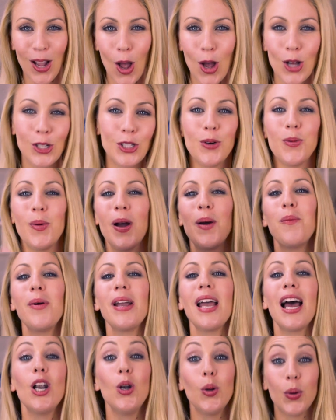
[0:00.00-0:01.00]
So when we
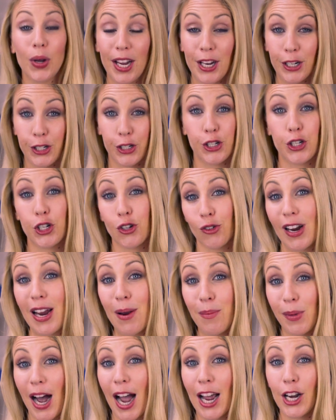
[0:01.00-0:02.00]
are looking to
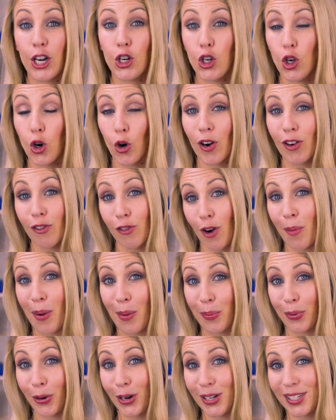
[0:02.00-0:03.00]
streamline your
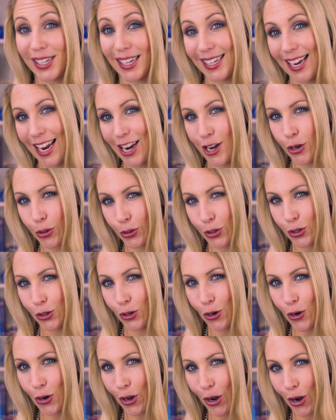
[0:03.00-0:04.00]
enrollment process in your
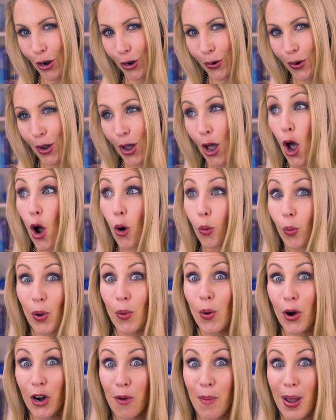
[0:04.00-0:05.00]
studio, we
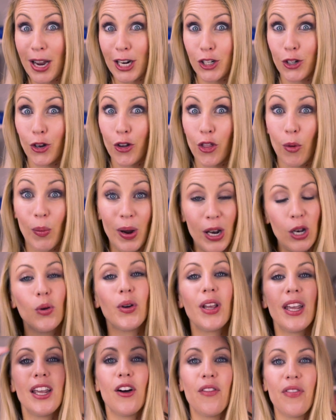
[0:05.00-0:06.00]
want to make sure that we're
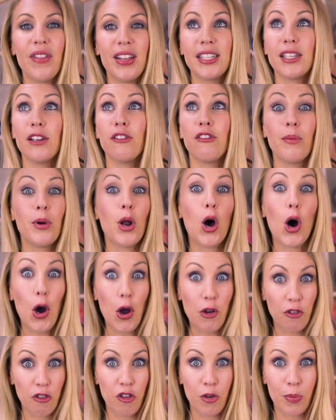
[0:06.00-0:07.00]
looking on this from an
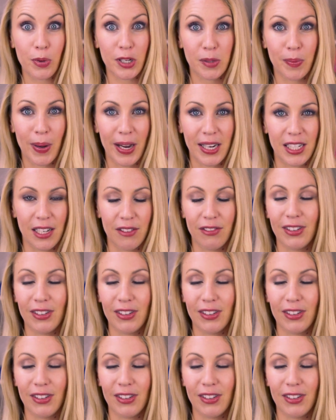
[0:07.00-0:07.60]
overview perspective.